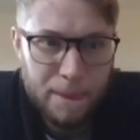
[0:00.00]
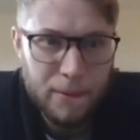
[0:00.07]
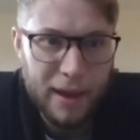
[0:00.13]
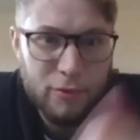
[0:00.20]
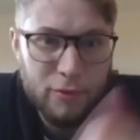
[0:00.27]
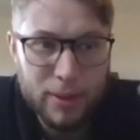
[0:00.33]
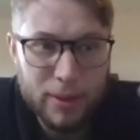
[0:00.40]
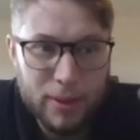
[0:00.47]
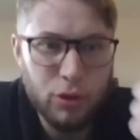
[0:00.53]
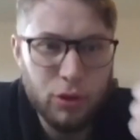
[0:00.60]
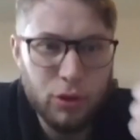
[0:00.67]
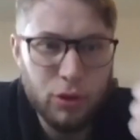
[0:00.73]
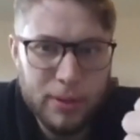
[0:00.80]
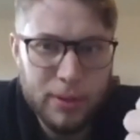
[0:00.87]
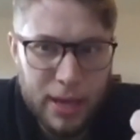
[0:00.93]
Everybody still
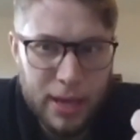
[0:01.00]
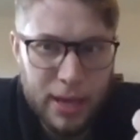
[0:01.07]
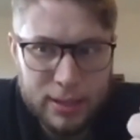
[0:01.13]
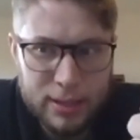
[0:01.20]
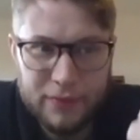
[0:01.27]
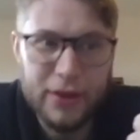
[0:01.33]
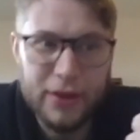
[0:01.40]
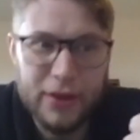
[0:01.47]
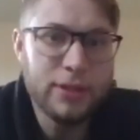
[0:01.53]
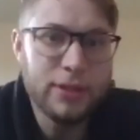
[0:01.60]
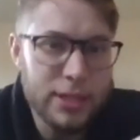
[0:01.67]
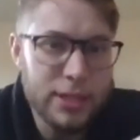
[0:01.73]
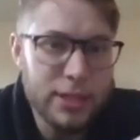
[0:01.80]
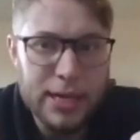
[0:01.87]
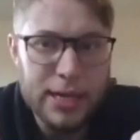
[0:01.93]
with me? Yes. If I don't
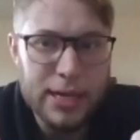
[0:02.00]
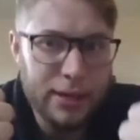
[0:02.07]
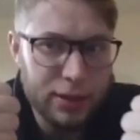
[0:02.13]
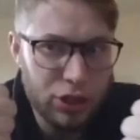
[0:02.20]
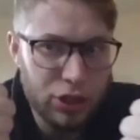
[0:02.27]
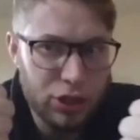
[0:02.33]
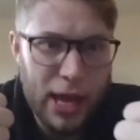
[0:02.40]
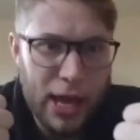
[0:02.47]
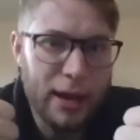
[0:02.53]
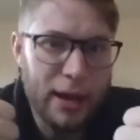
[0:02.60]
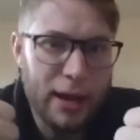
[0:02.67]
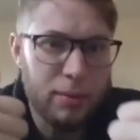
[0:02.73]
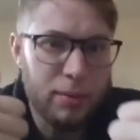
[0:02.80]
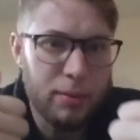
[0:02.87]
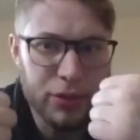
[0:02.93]
see anything in the chat,
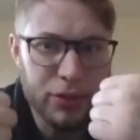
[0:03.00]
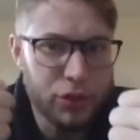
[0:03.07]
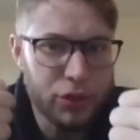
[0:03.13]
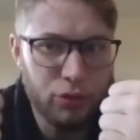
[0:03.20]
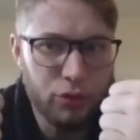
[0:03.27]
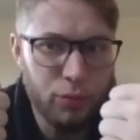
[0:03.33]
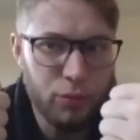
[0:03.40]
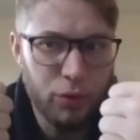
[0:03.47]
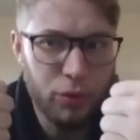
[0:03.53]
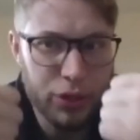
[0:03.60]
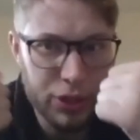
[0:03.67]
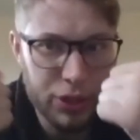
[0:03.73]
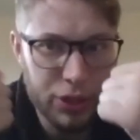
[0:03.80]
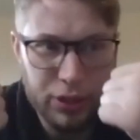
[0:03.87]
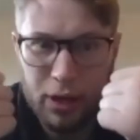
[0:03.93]
I'm going to assume we're
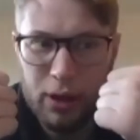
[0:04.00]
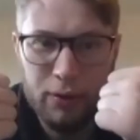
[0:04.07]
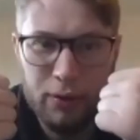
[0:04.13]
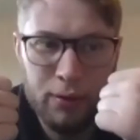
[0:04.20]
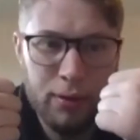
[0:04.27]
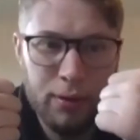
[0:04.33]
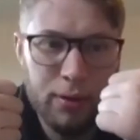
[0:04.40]
good to go.